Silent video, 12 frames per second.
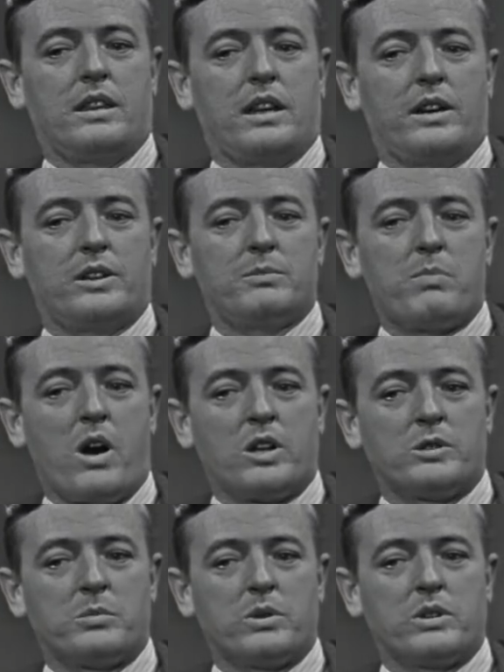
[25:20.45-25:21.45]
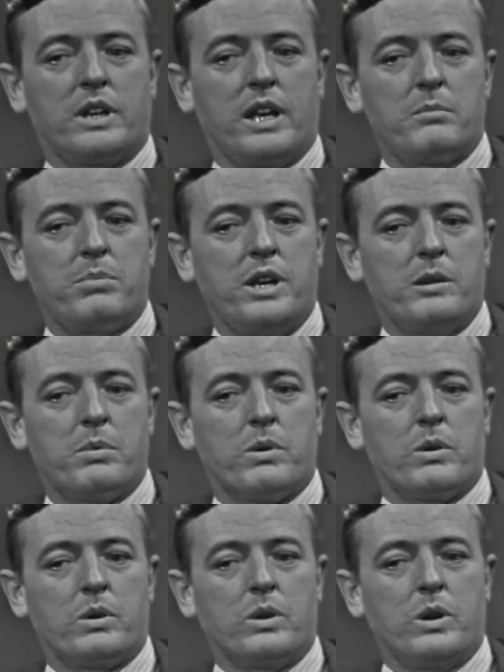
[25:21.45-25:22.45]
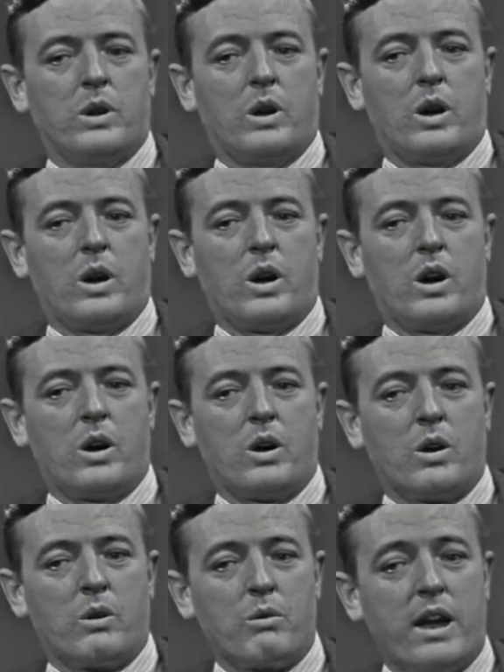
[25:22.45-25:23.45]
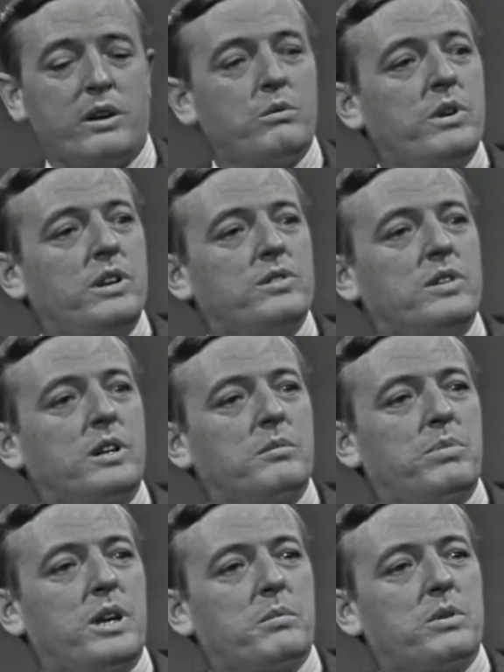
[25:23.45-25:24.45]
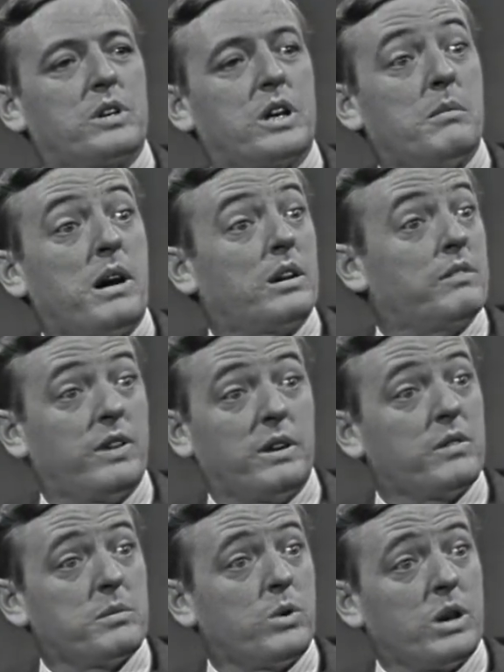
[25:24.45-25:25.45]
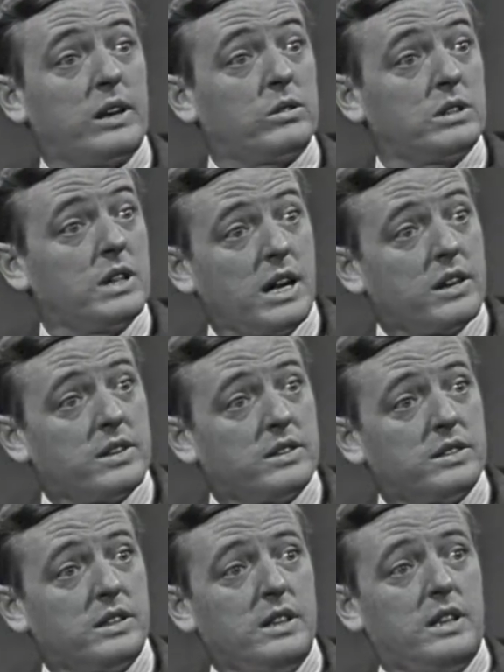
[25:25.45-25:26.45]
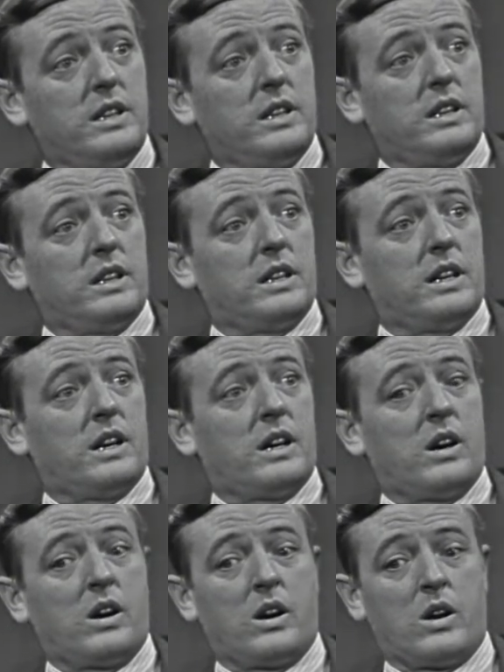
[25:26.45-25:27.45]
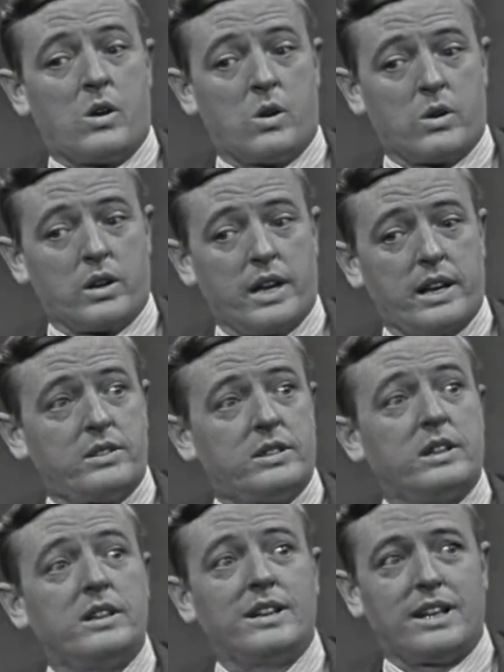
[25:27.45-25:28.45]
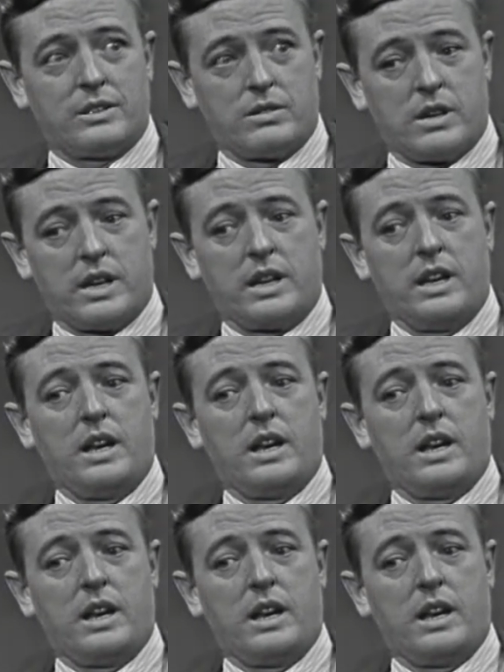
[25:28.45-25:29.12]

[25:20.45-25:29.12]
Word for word: that it is possible to get people right reasoning people to come out in favor of the board. I don't deny this. Or against it. Uh, uh or, or like against yourself. it. That's right. You're